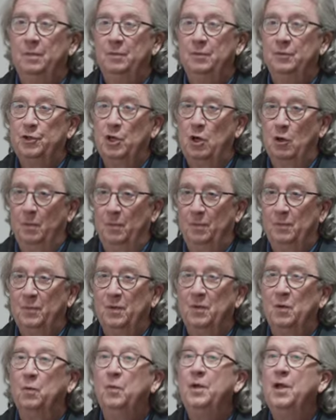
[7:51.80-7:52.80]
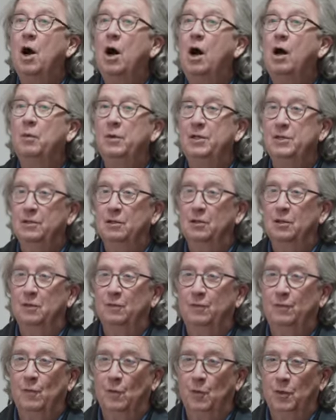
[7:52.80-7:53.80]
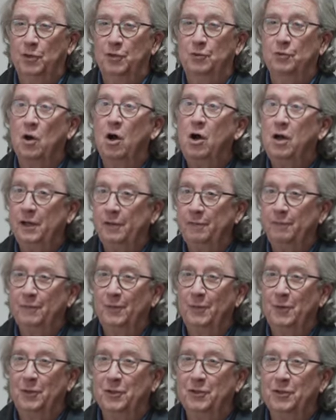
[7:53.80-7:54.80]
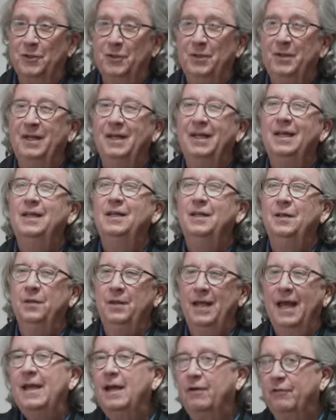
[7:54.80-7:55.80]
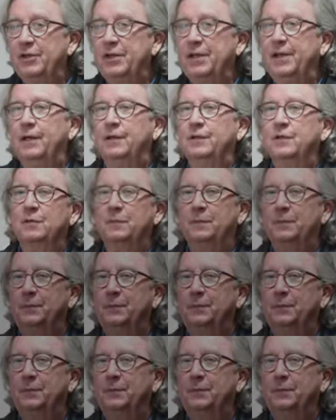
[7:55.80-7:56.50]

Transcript: So we always look for drawing first, then everything else.